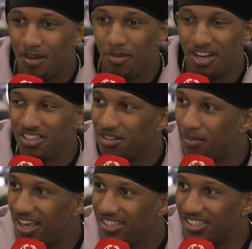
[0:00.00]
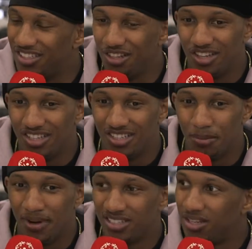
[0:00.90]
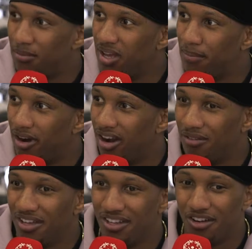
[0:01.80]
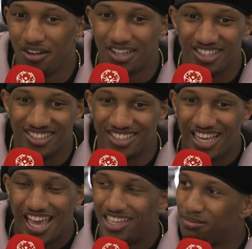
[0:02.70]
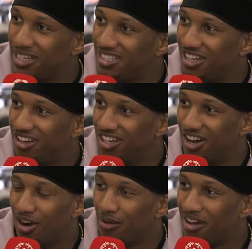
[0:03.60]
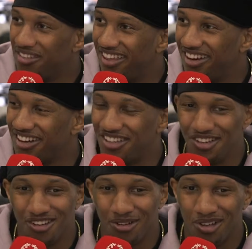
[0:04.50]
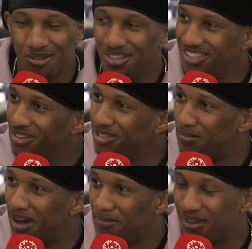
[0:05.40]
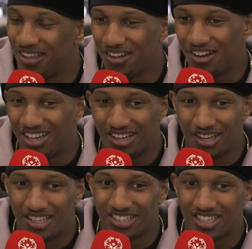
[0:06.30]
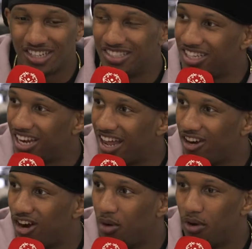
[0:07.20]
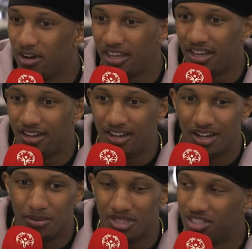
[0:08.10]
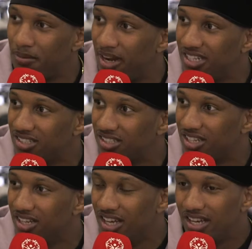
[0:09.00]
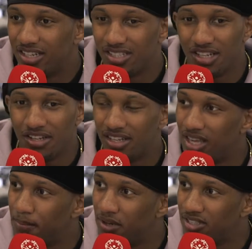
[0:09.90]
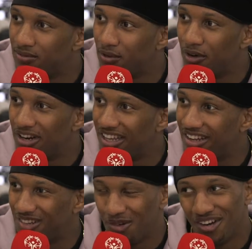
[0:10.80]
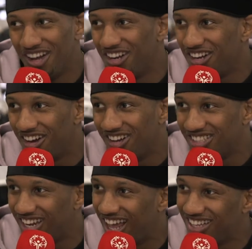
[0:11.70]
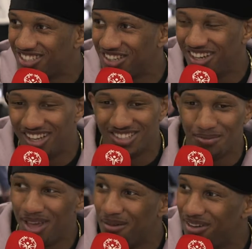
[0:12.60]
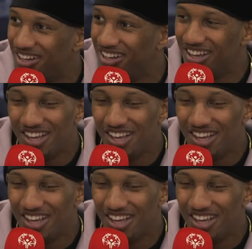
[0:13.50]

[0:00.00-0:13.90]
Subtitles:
Man, it was amazing. You know, a blessing to be a part of it. You know, because especially our route there. You know, it was bumpy. You know, it took a lot of hard work and determination to continue to keep pushing forward. And we were the underdogs a lot, so to be able to,